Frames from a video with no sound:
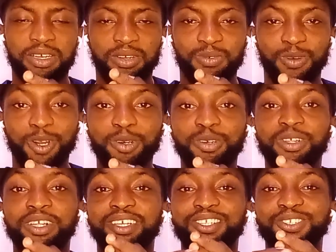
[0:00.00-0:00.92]
Well,
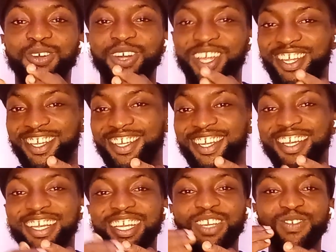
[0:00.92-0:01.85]
so if
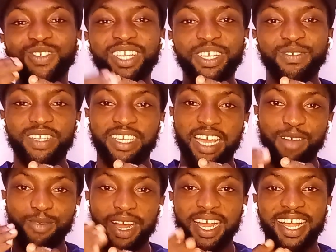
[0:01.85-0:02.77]
you live in
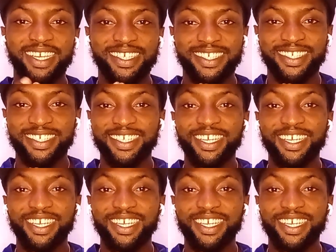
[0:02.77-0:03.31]
Abakaliki